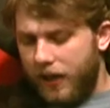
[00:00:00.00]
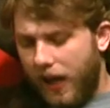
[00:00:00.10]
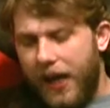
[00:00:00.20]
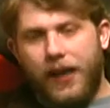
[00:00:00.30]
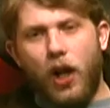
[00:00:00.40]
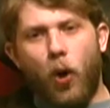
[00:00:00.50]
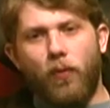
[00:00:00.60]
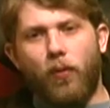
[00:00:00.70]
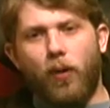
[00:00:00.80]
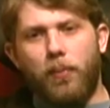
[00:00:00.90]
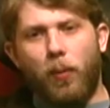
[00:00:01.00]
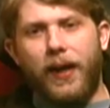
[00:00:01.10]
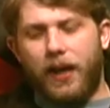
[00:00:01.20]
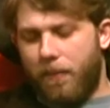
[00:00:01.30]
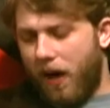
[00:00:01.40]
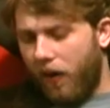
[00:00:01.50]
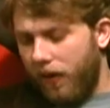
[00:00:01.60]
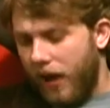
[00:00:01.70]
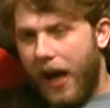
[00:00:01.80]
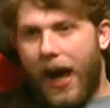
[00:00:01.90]
taking over and bringing
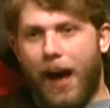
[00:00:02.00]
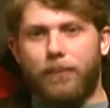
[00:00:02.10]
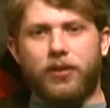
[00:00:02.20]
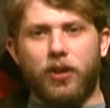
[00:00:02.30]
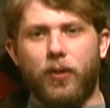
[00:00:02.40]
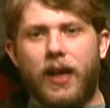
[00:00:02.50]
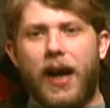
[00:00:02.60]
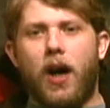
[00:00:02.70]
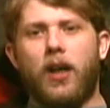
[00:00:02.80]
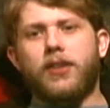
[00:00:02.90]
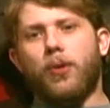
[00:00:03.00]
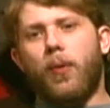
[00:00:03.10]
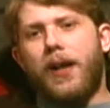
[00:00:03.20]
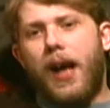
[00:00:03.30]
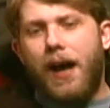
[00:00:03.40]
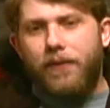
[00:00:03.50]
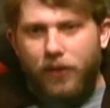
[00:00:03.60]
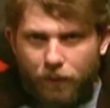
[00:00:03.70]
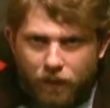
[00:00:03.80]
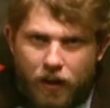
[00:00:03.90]
about absolute chaos or what have
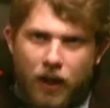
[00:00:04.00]
you.